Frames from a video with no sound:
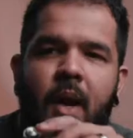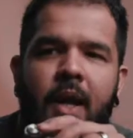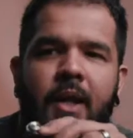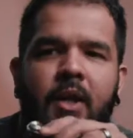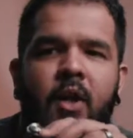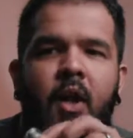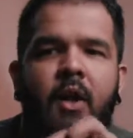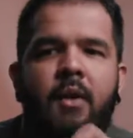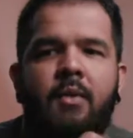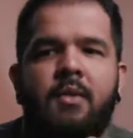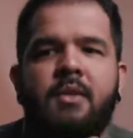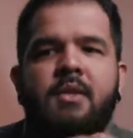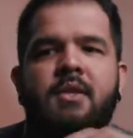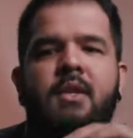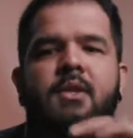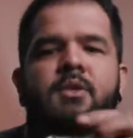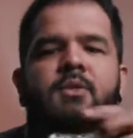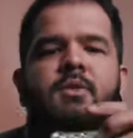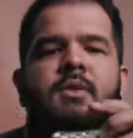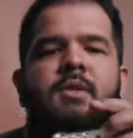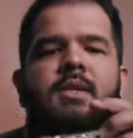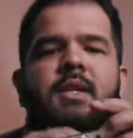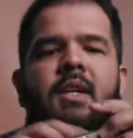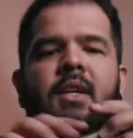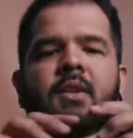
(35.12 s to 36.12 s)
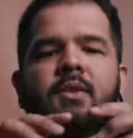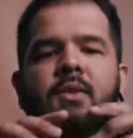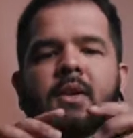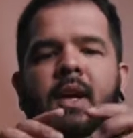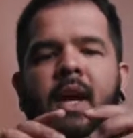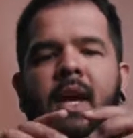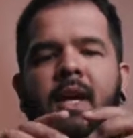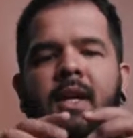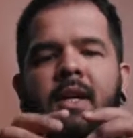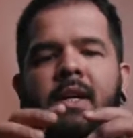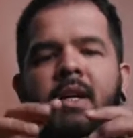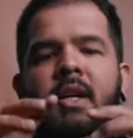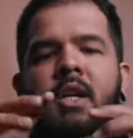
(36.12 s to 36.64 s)
I thought it was interesting to
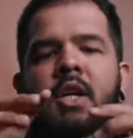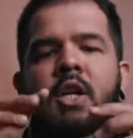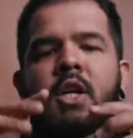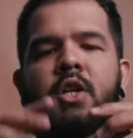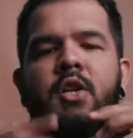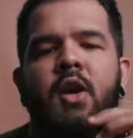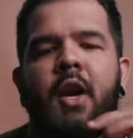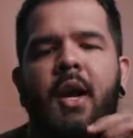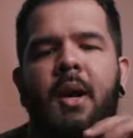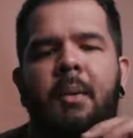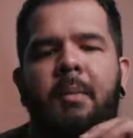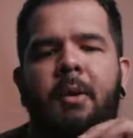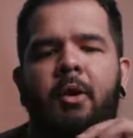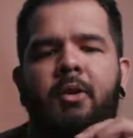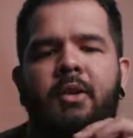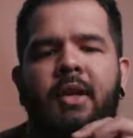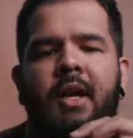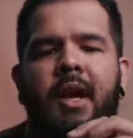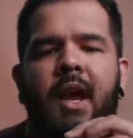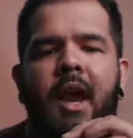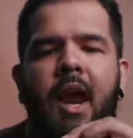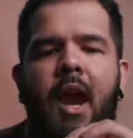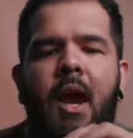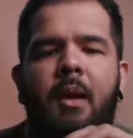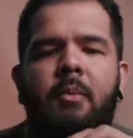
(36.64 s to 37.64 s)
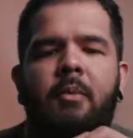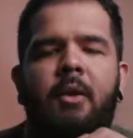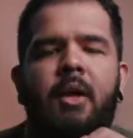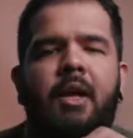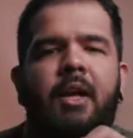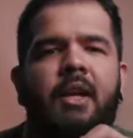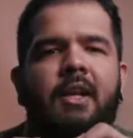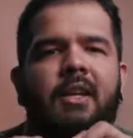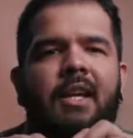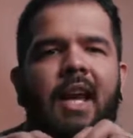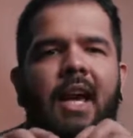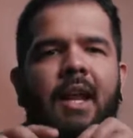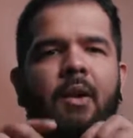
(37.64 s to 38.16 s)
kind of talk about the camera
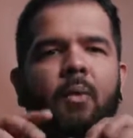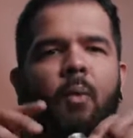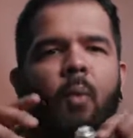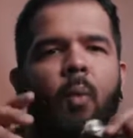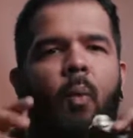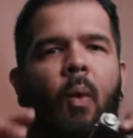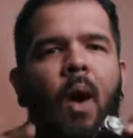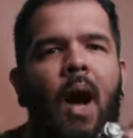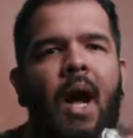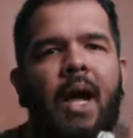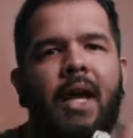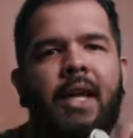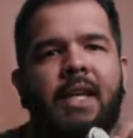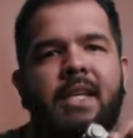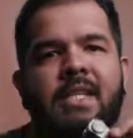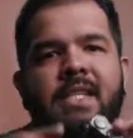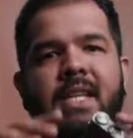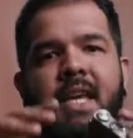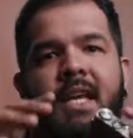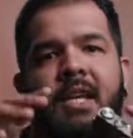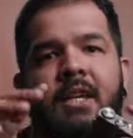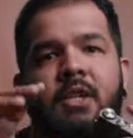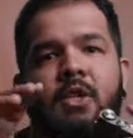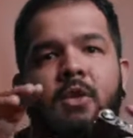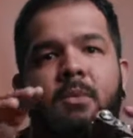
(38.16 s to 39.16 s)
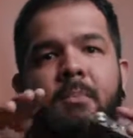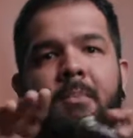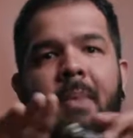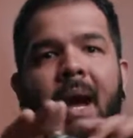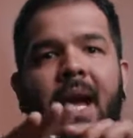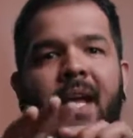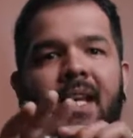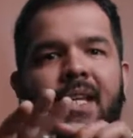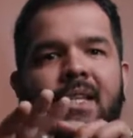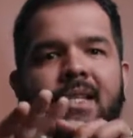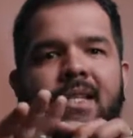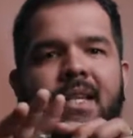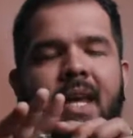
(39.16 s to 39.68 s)
and kind of why I decided to
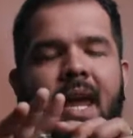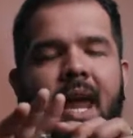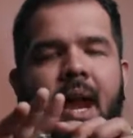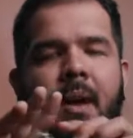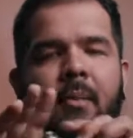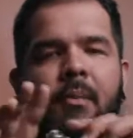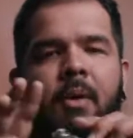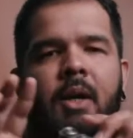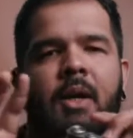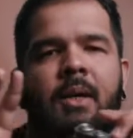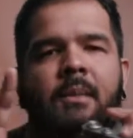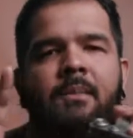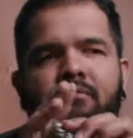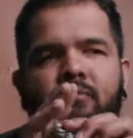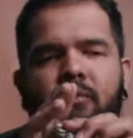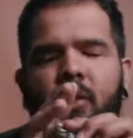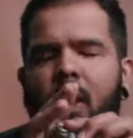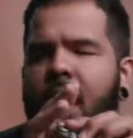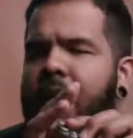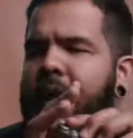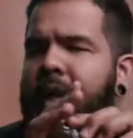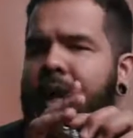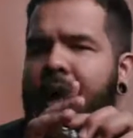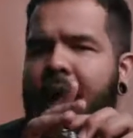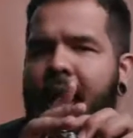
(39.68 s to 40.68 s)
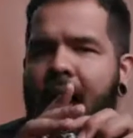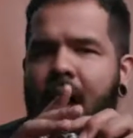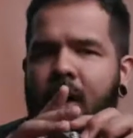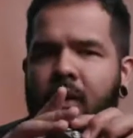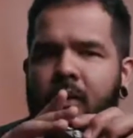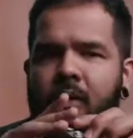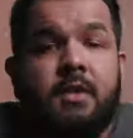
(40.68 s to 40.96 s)
buy this camera right now.